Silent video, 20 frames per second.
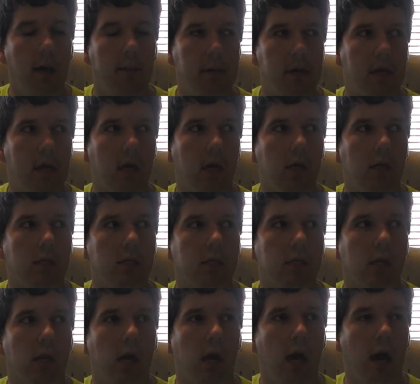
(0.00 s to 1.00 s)

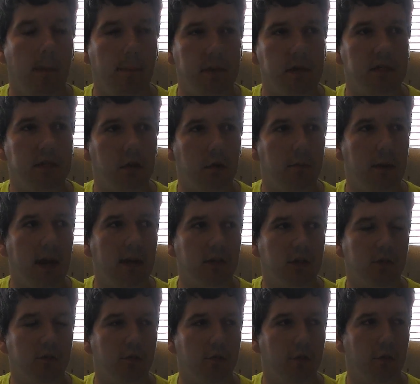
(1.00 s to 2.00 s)
because up until
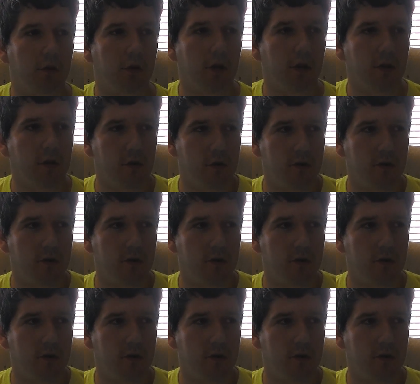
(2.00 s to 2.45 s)
Magic Rulers,